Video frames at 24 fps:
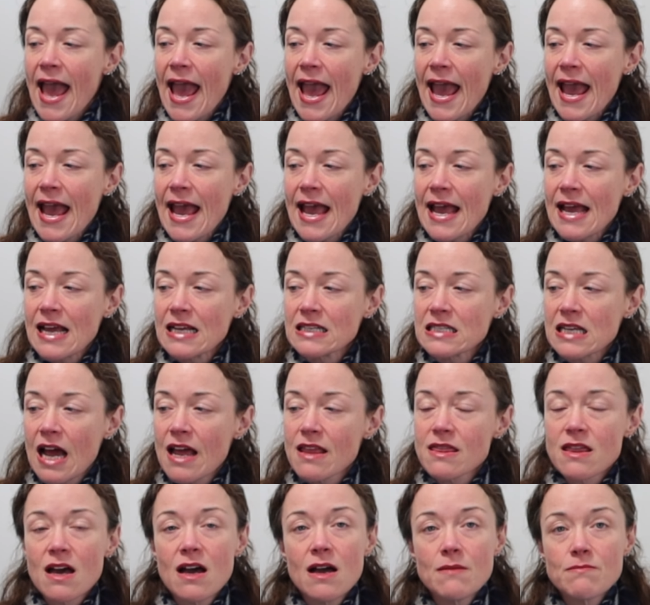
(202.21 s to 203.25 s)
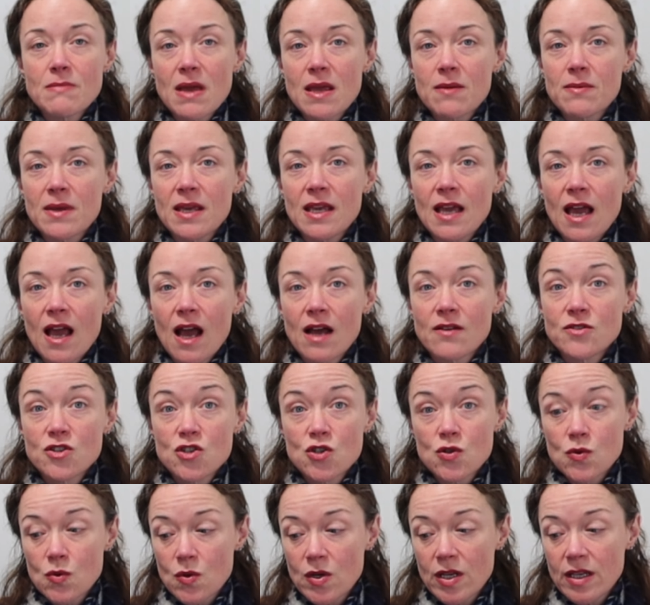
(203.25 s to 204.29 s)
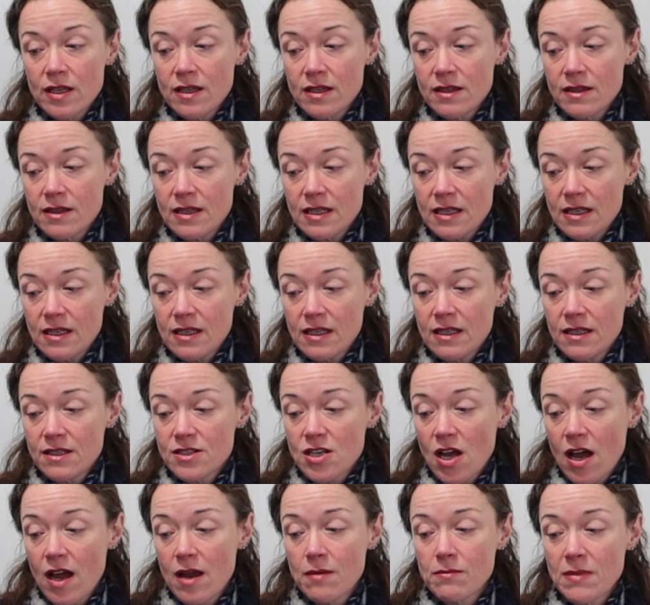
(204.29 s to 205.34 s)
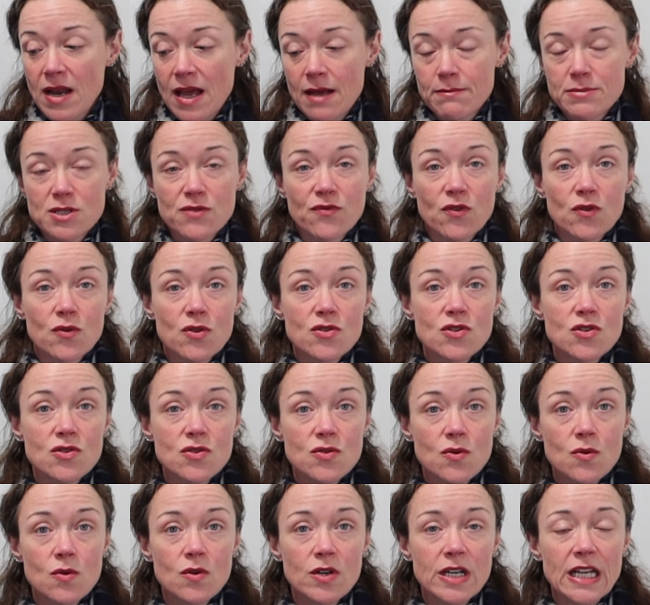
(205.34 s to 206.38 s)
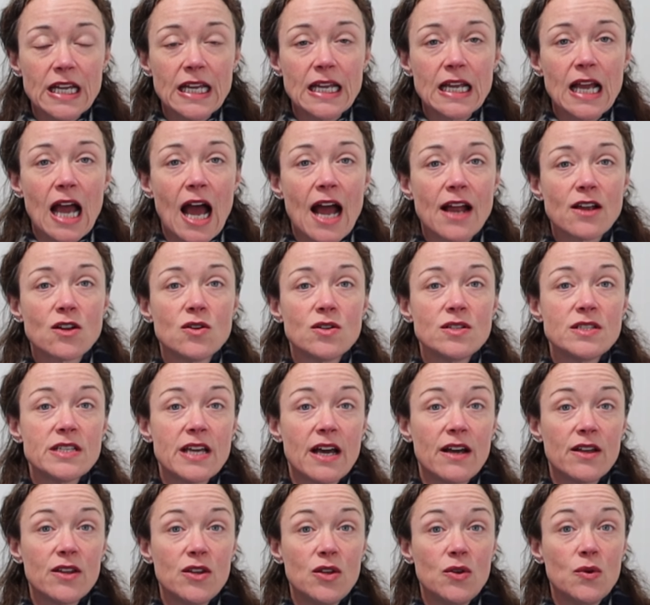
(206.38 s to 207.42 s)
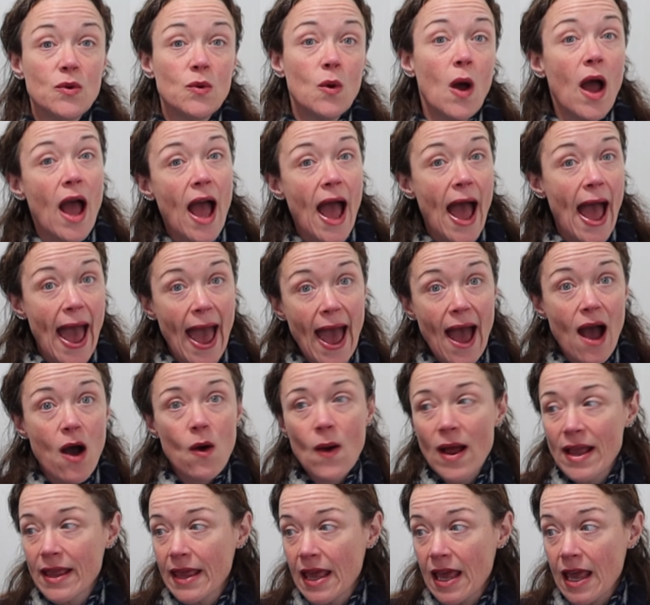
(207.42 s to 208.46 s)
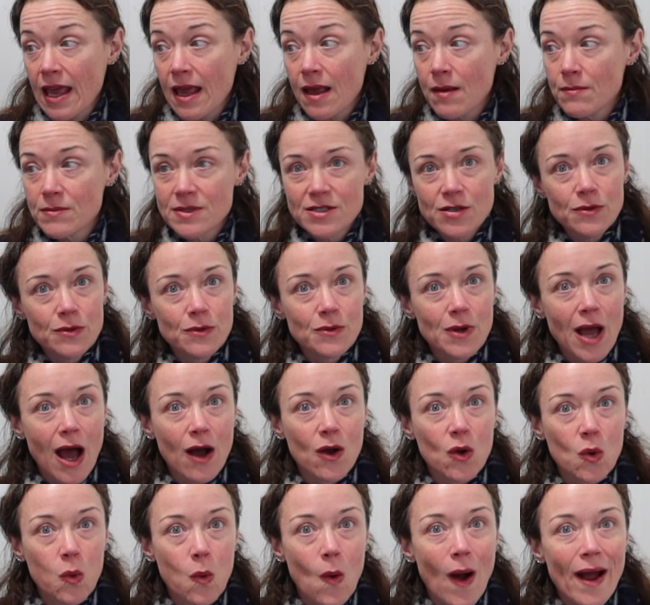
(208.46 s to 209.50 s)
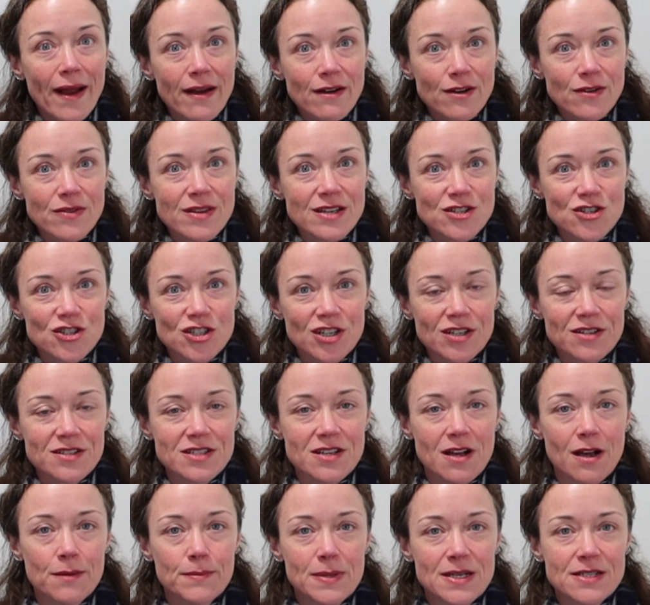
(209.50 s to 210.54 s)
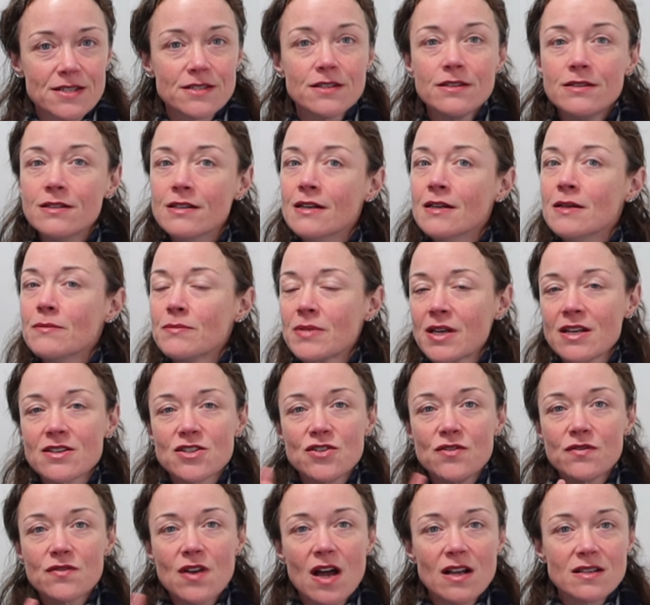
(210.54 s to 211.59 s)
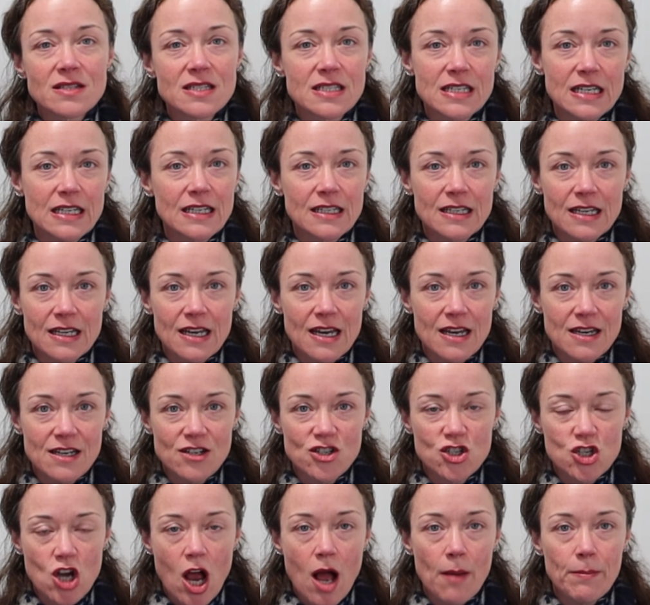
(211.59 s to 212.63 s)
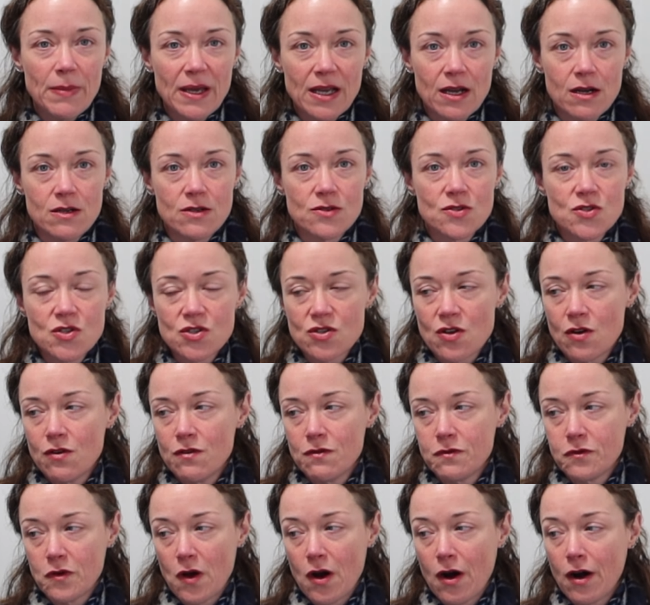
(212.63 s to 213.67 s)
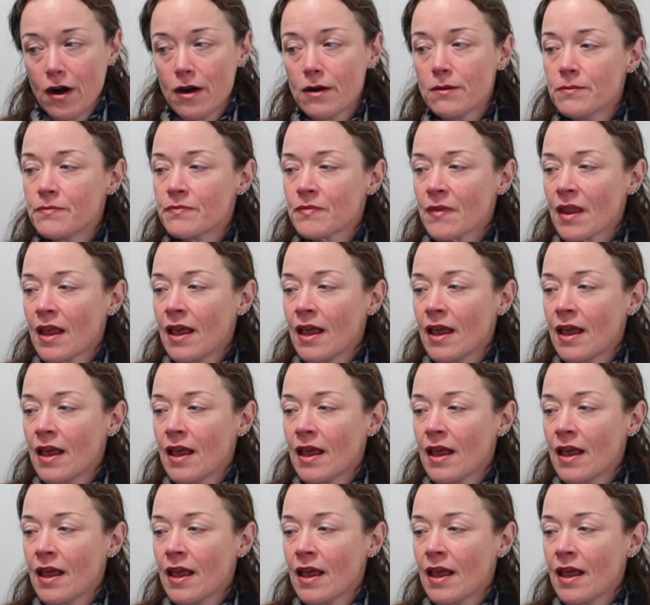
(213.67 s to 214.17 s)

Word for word: And I thought maybe during the time lapse for the sorting, I could tell you how I came to acquire this jigsaw puzzle because you've not seen it at any shopping halls so far.